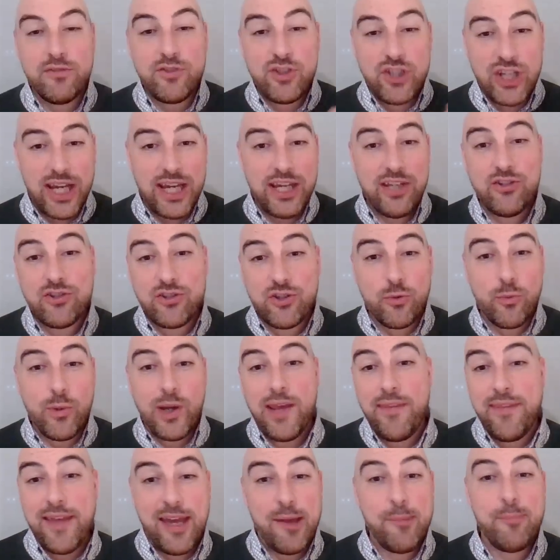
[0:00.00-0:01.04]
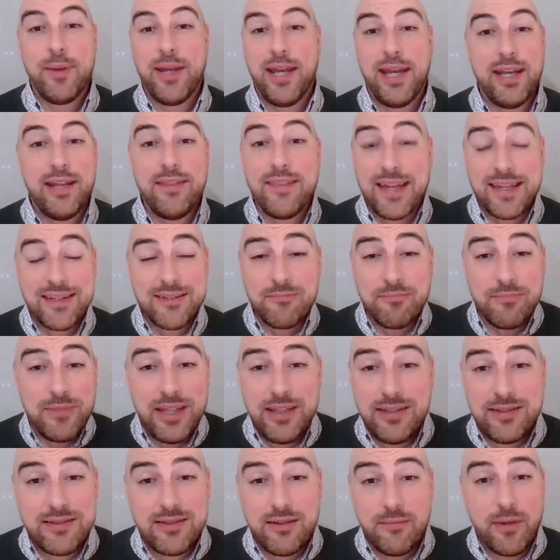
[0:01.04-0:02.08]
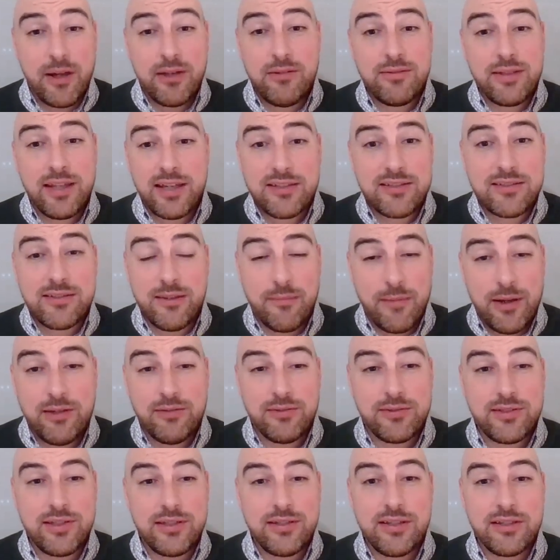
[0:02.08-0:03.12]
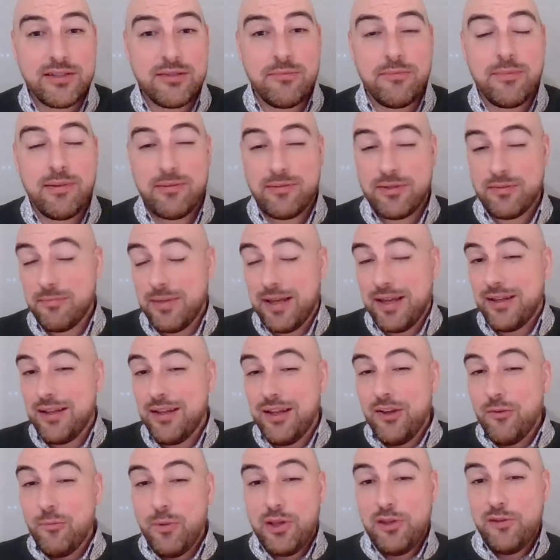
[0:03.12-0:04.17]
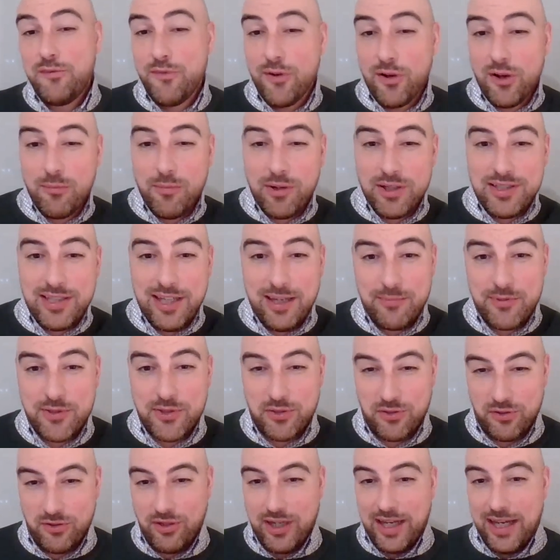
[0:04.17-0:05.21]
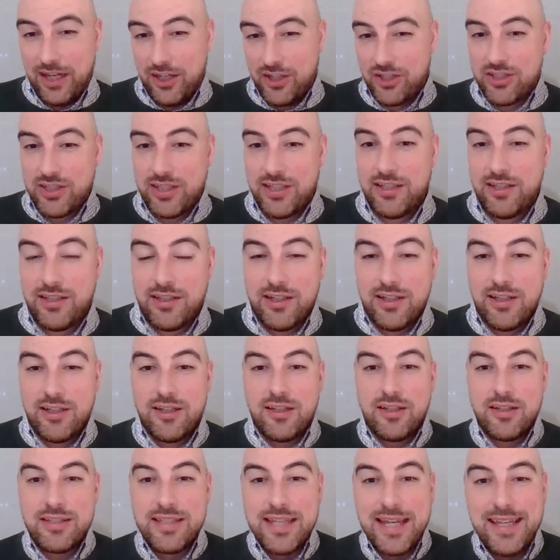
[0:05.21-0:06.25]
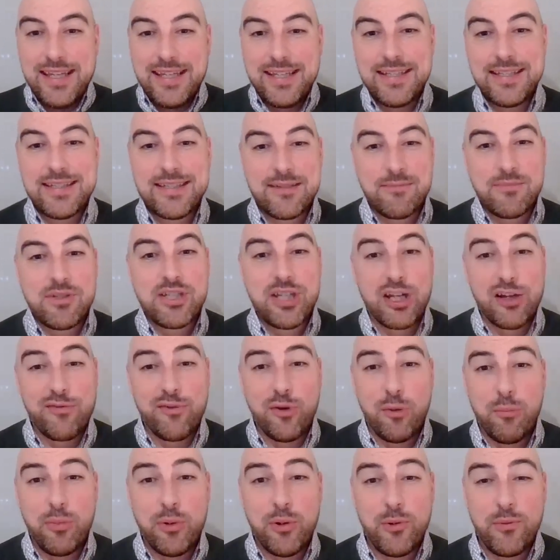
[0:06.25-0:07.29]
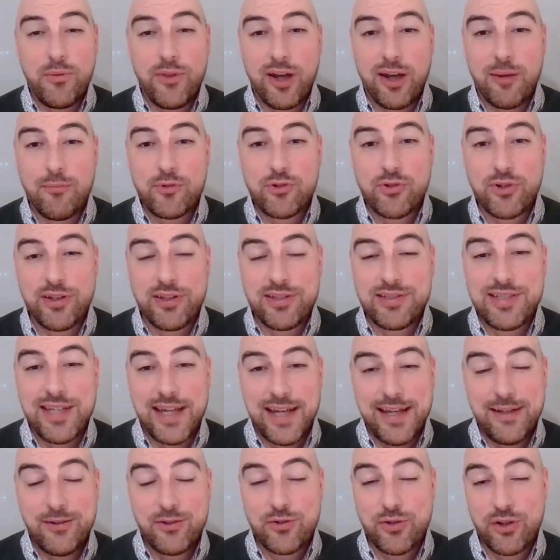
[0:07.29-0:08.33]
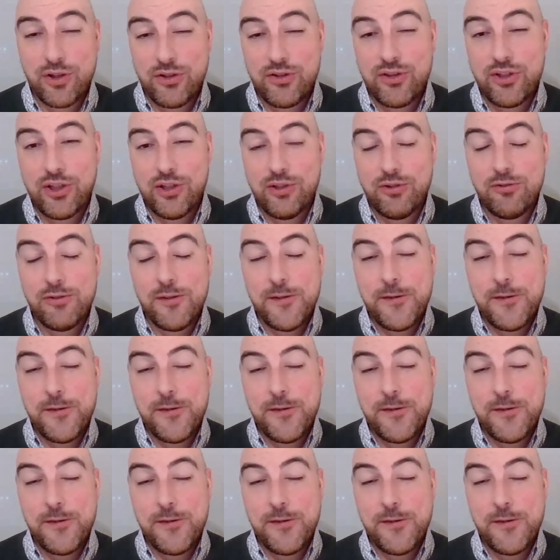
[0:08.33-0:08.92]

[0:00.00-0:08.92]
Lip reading: changed the way they're betting, and that means that's the most. It doesn't matter whether you follow my tips or not. Actually, taking some stuff on board that I'm trying to say and trying to do.